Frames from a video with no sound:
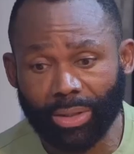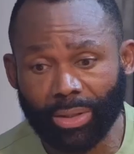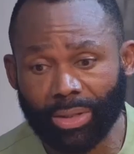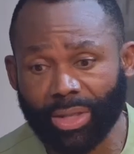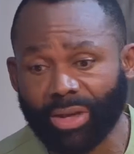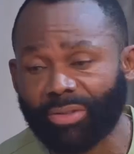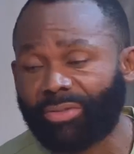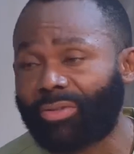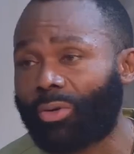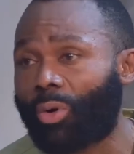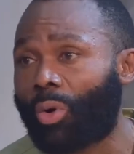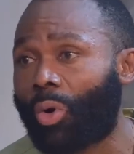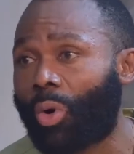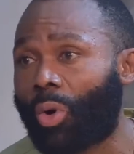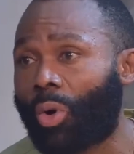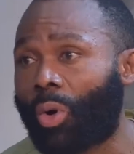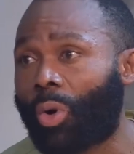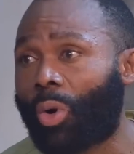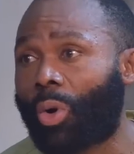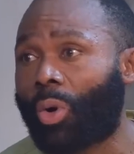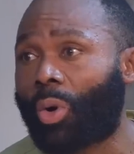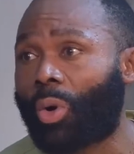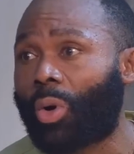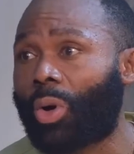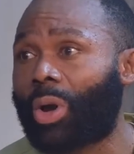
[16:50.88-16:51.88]
there
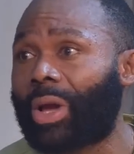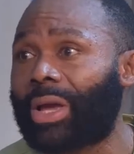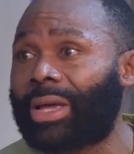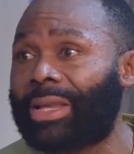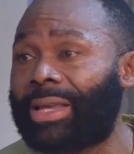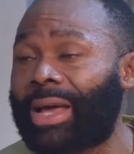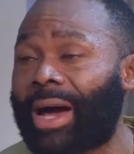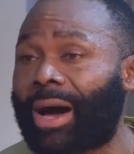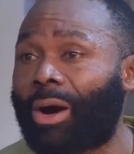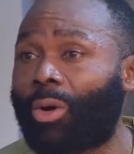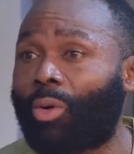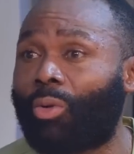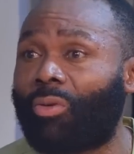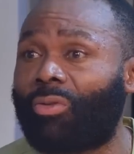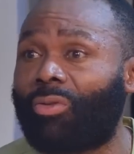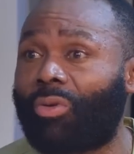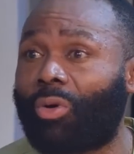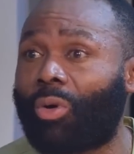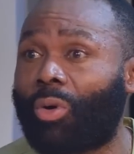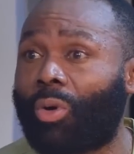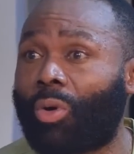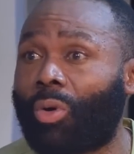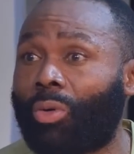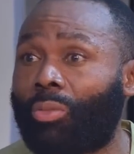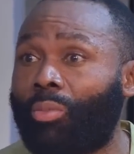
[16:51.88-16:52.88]
for Idaho
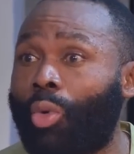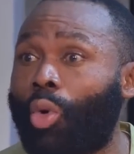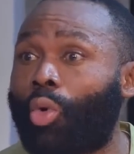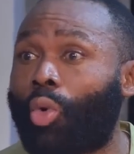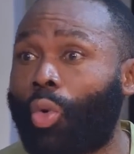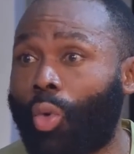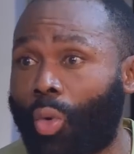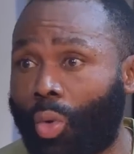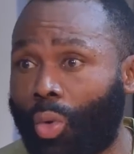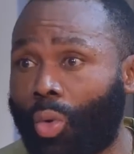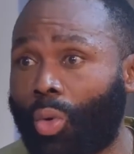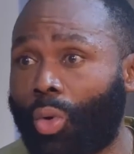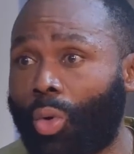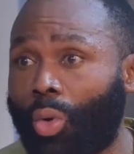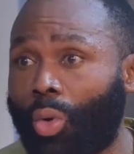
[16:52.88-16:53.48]
for Boko.